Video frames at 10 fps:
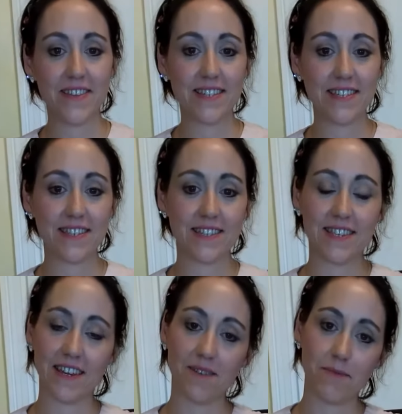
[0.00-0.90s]
this is the
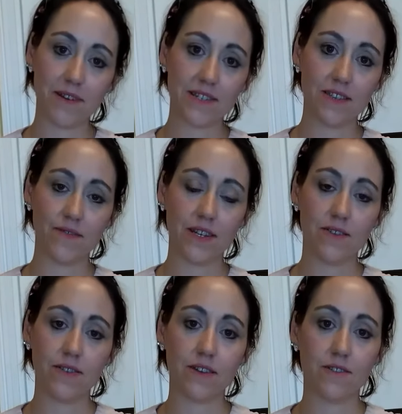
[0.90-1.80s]
second part of the
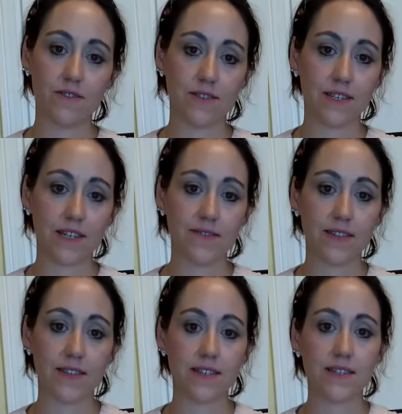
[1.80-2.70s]
video on the causative,
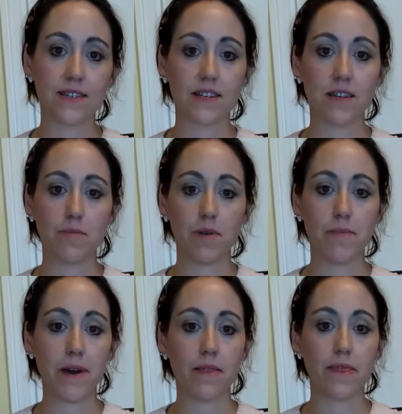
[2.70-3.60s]
so this is going to be
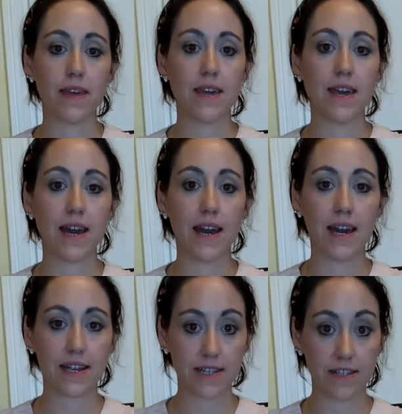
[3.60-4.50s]
about the
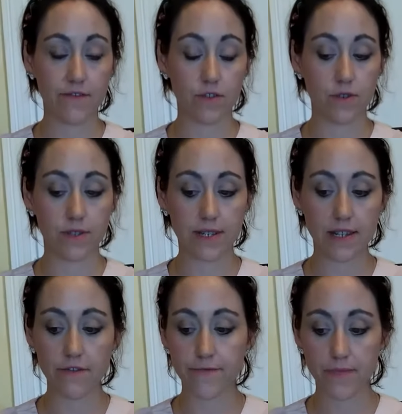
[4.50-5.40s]
active
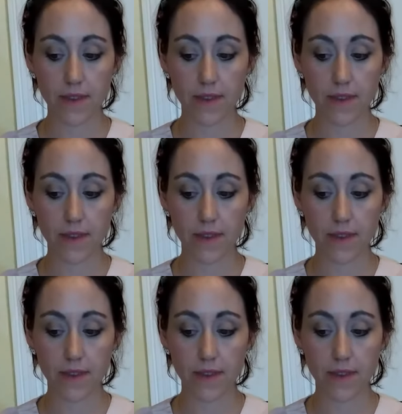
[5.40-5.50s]
causative.